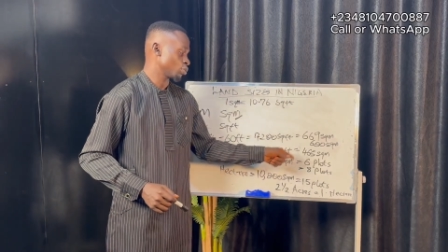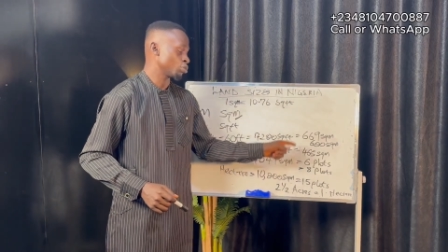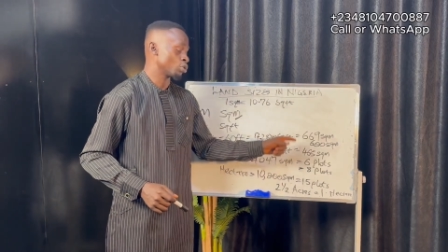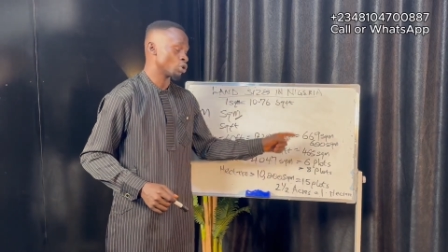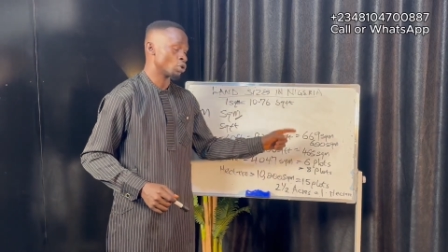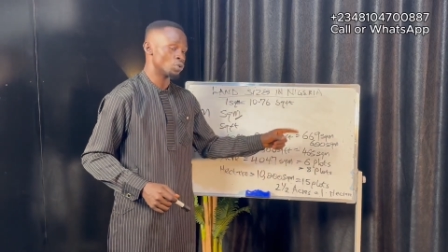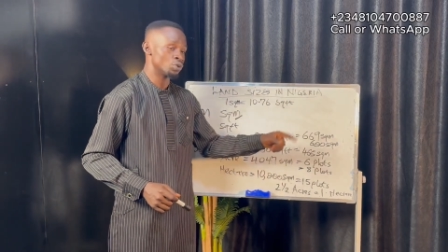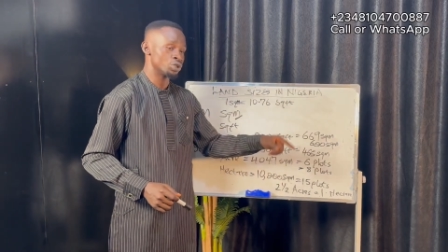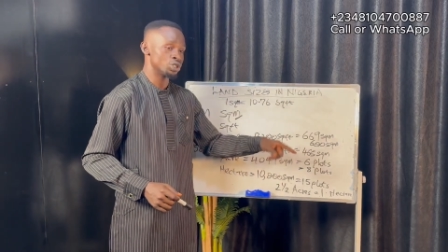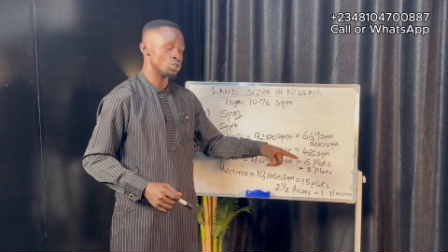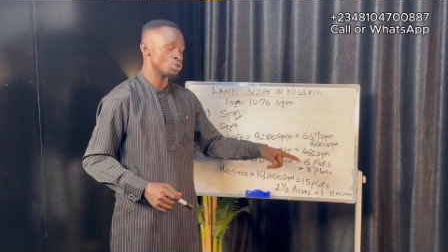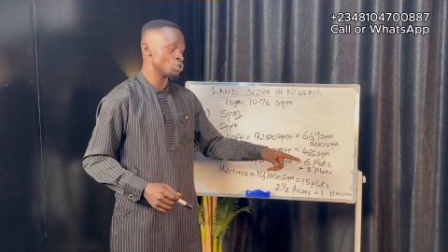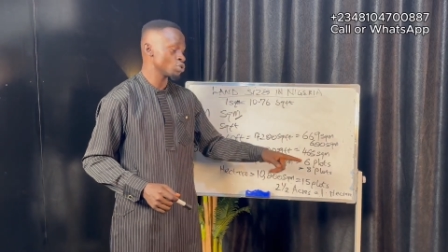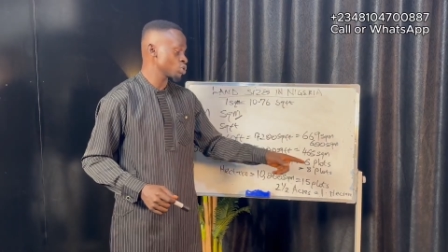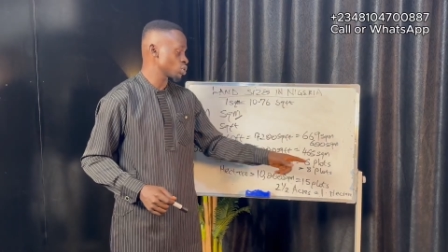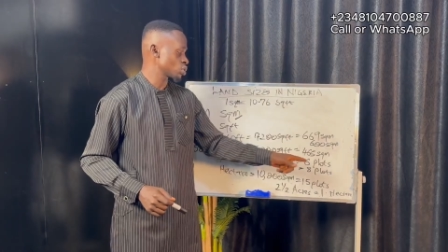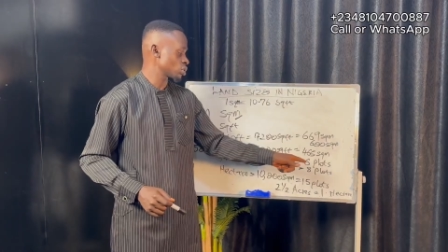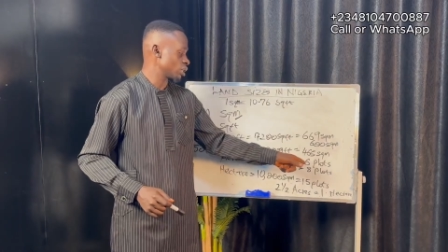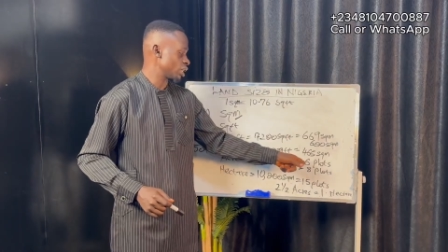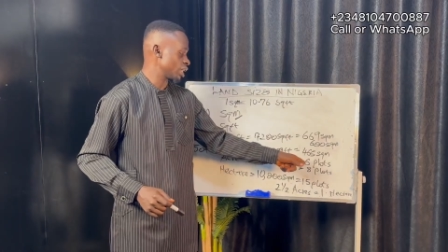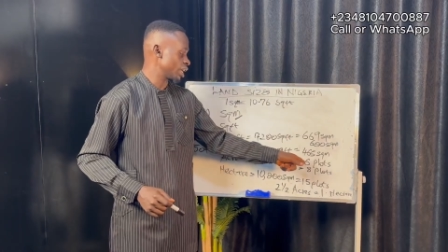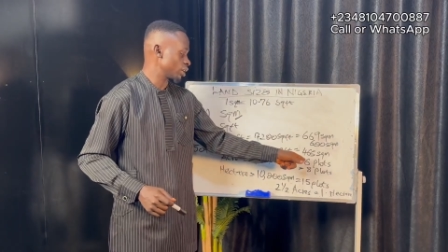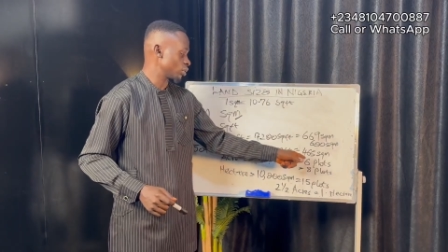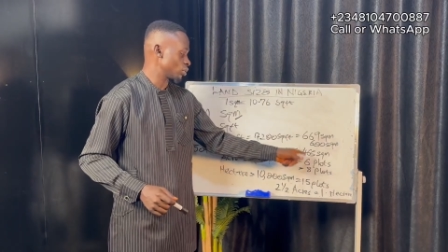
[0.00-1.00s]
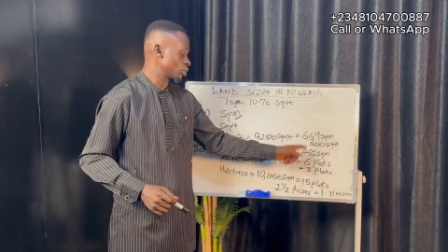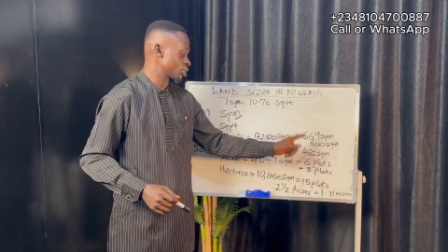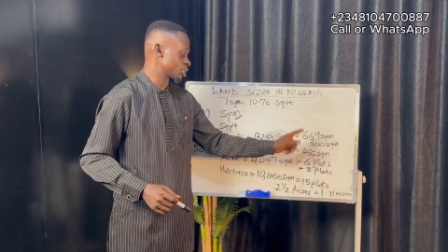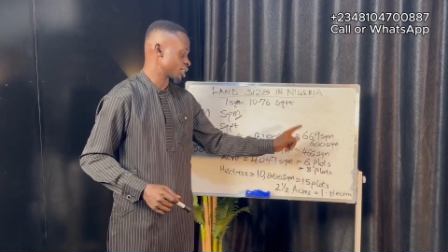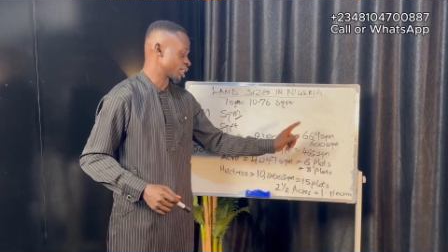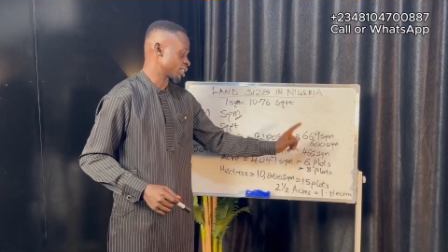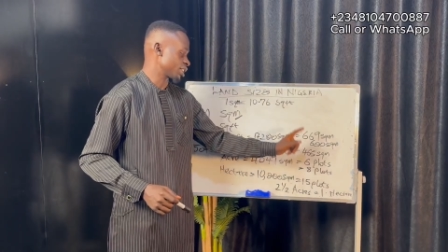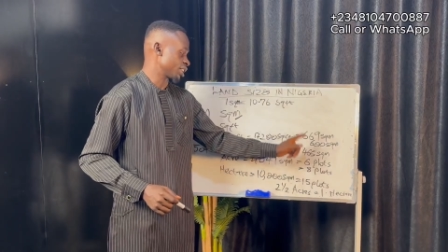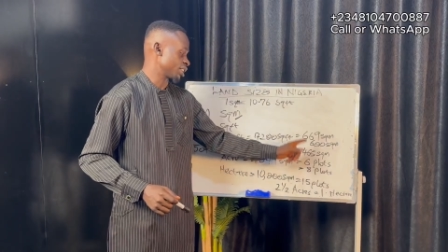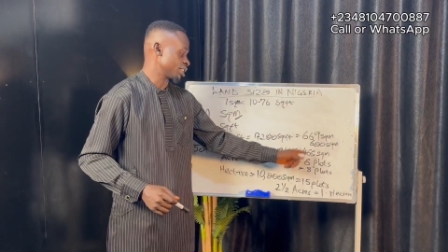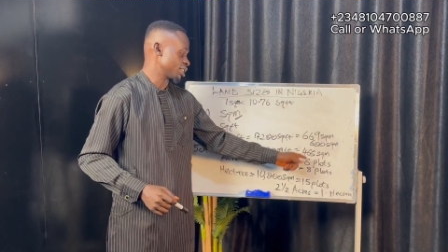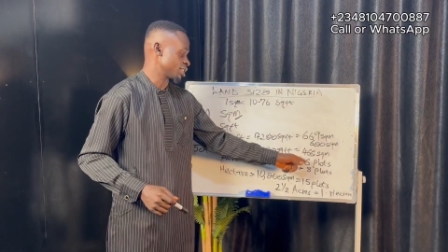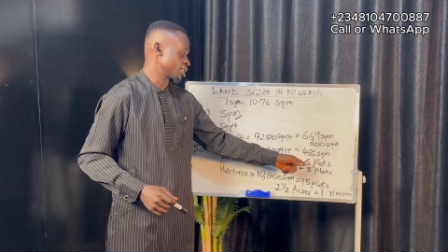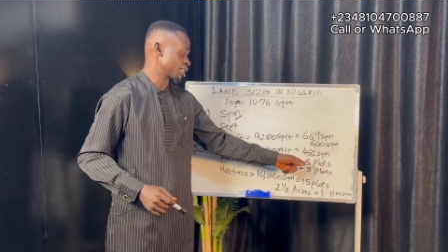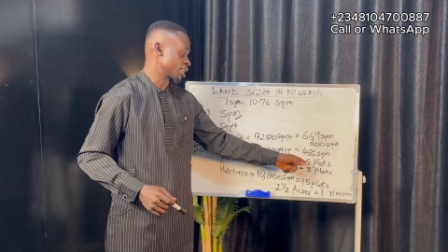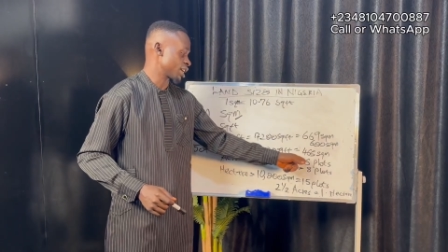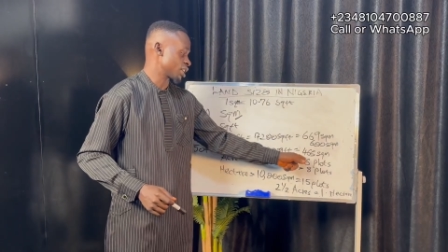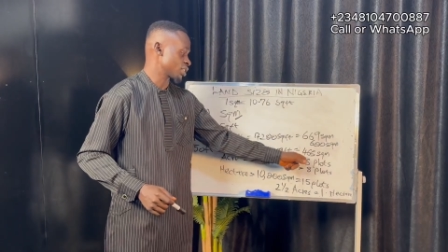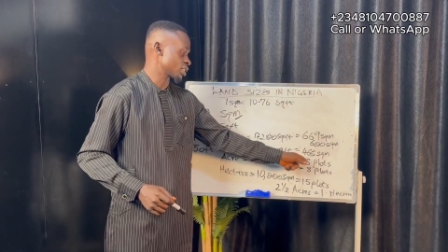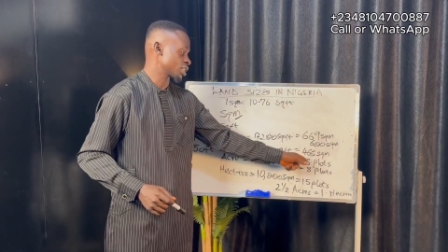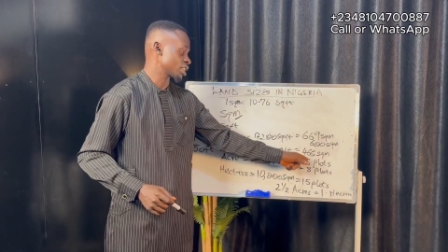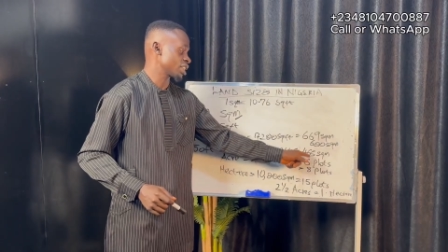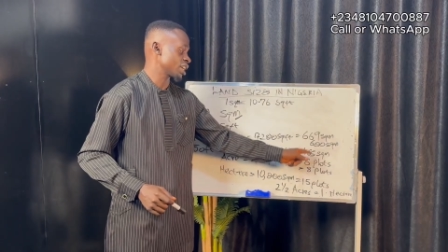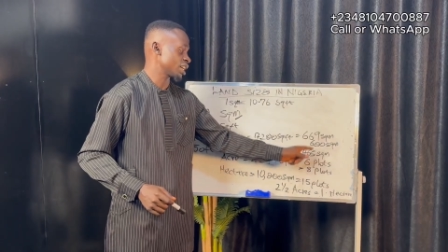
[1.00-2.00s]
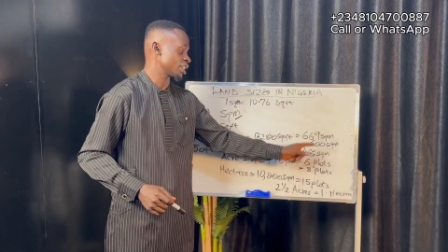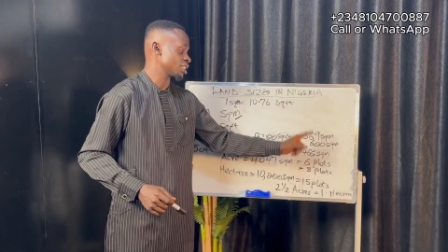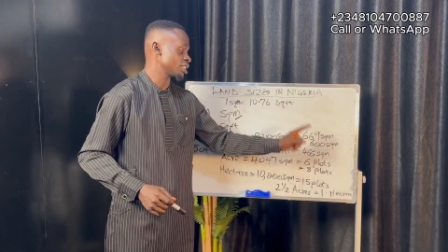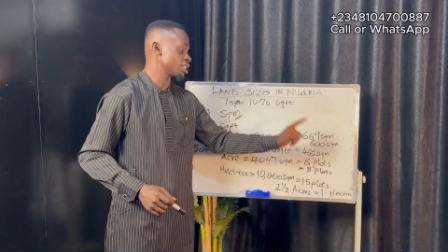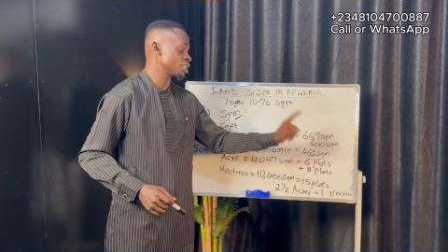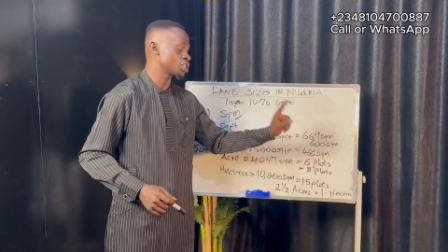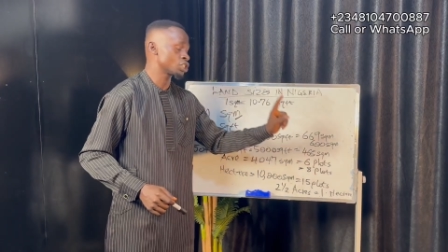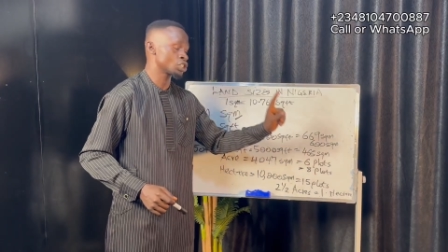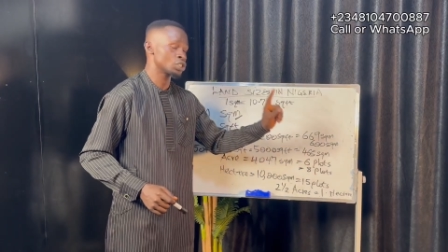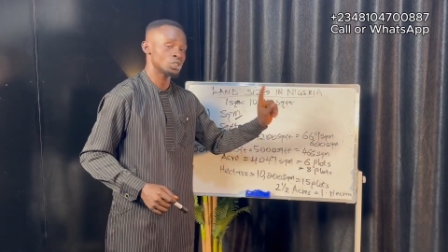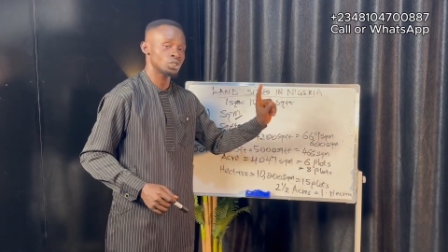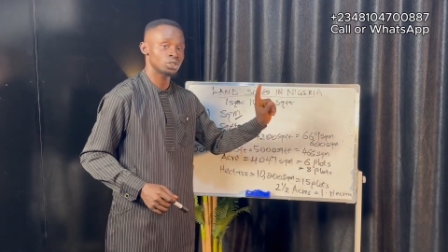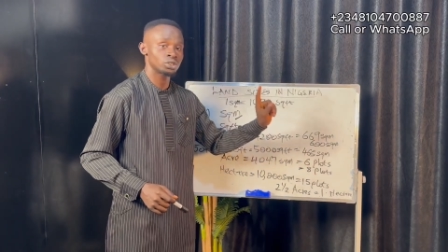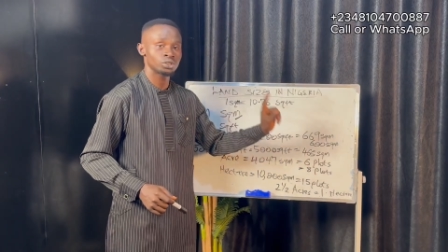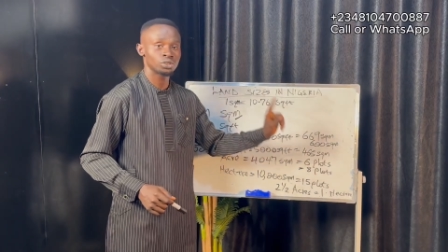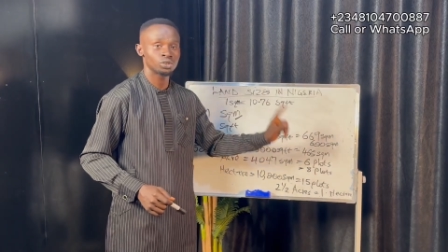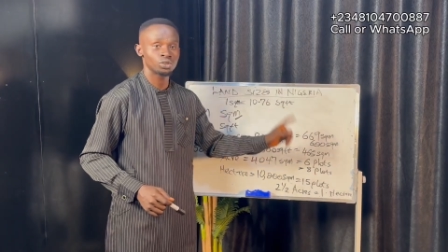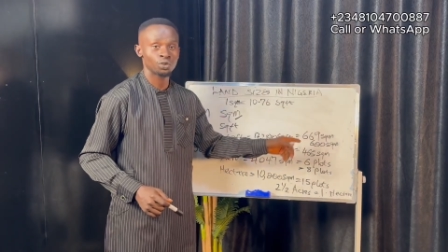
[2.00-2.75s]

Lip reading: But we use Lagos as an instance. I say that if